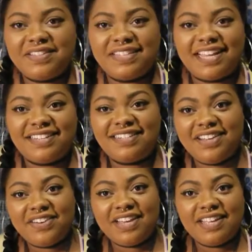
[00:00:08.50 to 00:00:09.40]

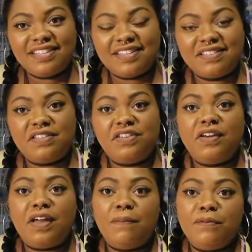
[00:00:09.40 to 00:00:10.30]
Sagittarius, this is
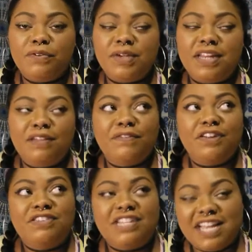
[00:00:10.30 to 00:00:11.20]
your couples reading
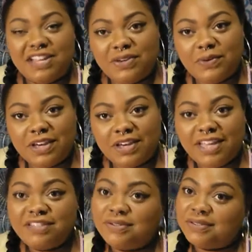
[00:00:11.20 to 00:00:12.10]
for
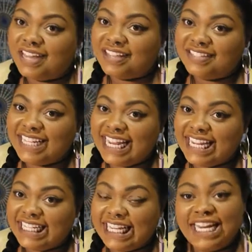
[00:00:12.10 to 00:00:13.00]
January
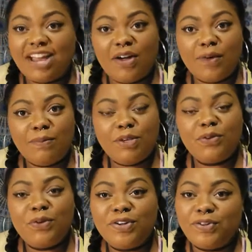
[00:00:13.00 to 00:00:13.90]
2018. I hope
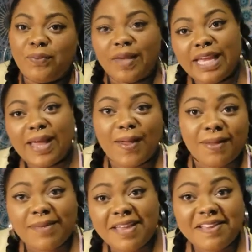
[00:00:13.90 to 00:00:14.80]
you're doing
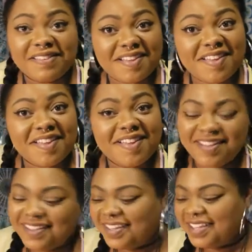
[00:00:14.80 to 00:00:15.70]
amazing.
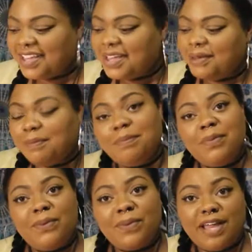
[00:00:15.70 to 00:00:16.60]

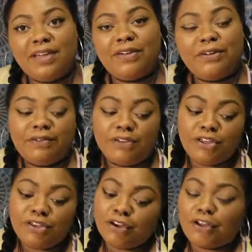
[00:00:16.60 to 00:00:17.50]
Well,
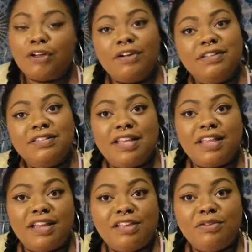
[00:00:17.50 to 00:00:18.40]
your cards
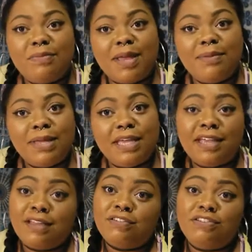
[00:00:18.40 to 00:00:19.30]
say that you may
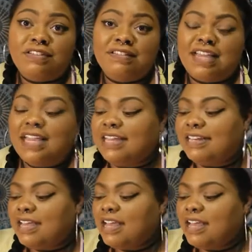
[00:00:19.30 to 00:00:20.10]
be, just saying.